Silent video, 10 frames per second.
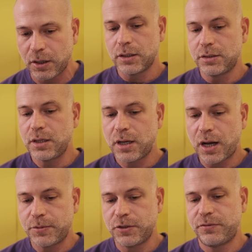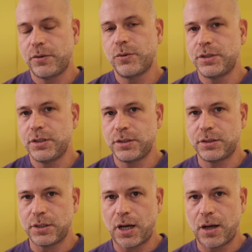can still capture
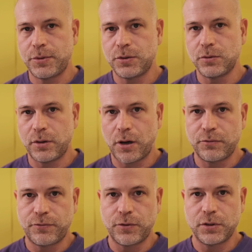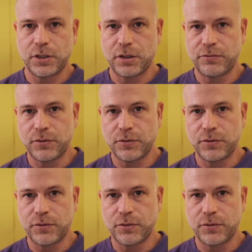frequencies up to around 40,